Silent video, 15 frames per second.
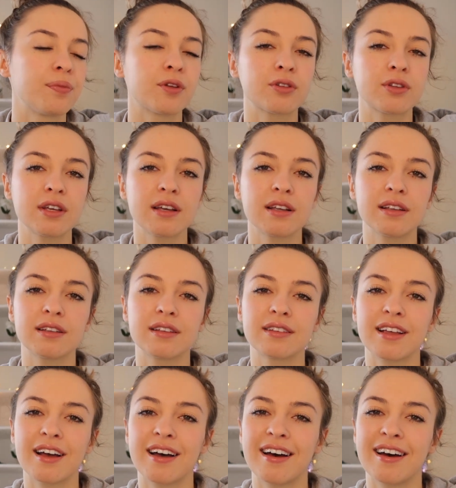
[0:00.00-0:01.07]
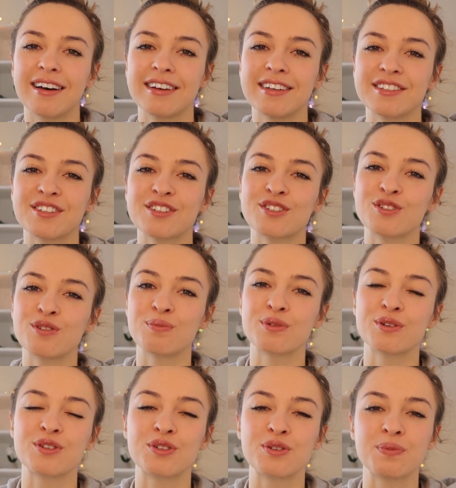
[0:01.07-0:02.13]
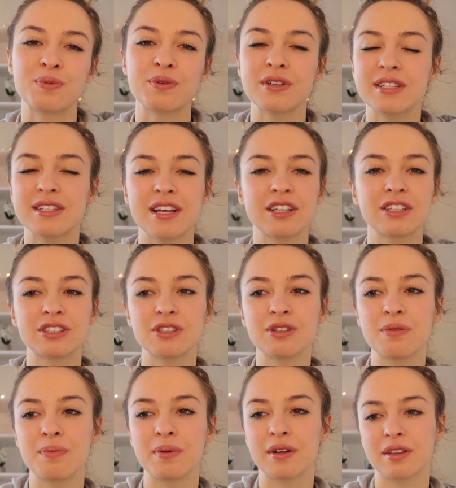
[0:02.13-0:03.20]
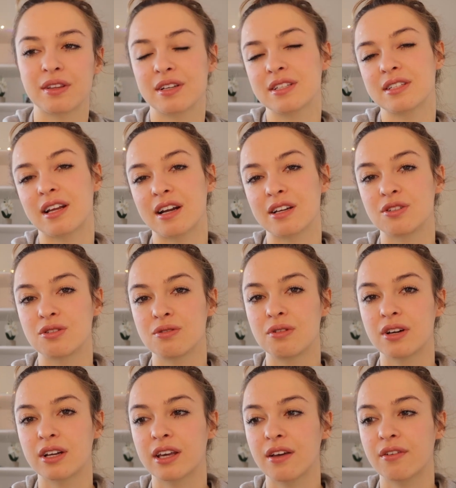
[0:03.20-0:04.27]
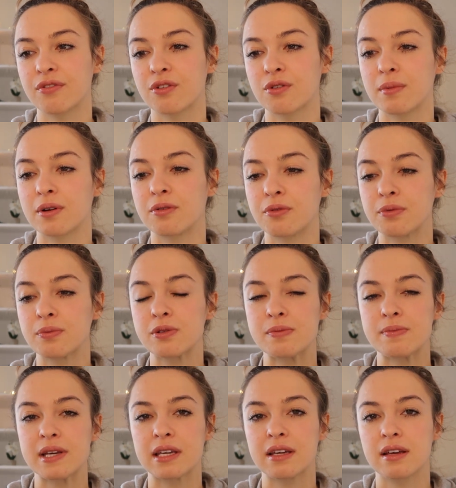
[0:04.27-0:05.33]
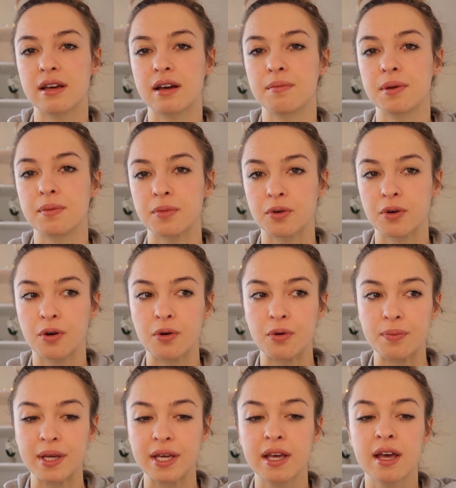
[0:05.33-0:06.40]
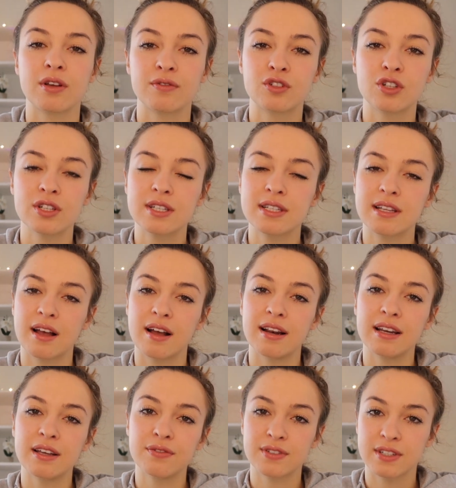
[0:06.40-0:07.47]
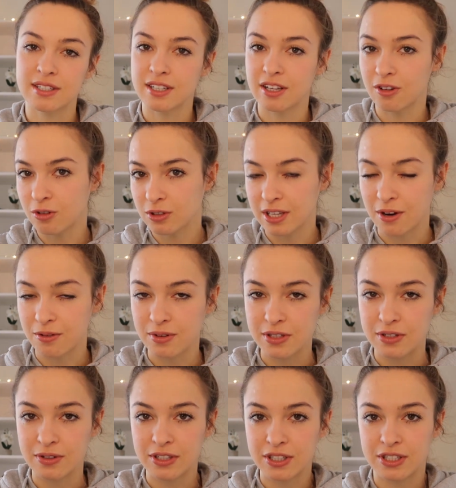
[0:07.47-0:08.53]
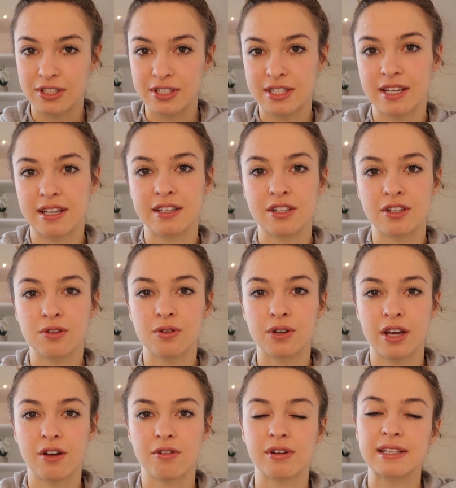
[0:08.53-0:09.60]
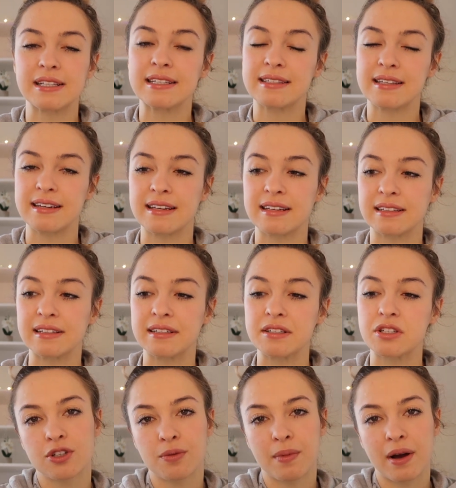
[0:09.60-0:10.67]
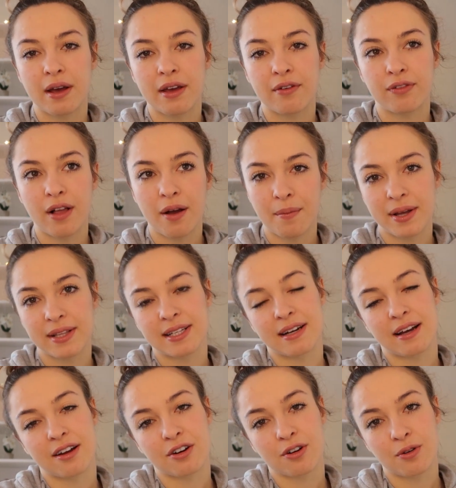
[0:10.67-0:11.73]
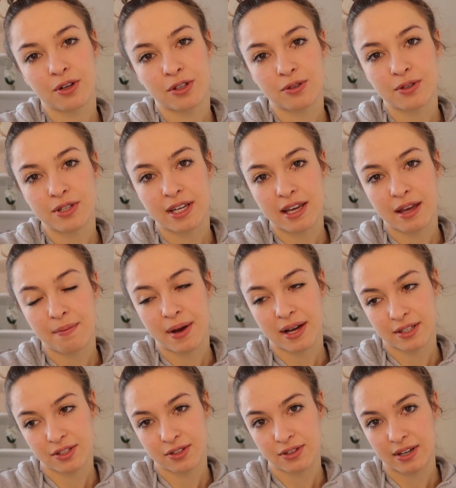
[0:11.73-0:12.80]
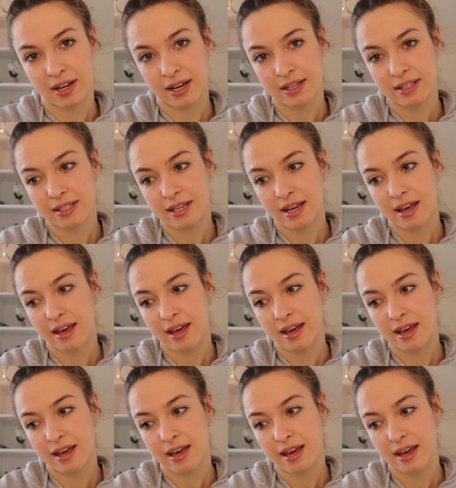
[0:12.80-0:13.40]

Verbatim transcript: nothing that is super super essential but things that I do want to get for my room to make it a bit more homey they've just lifted the lockdown restrictions in the UK or at least in England so so my flatmate and I are going to TK Maxx tonight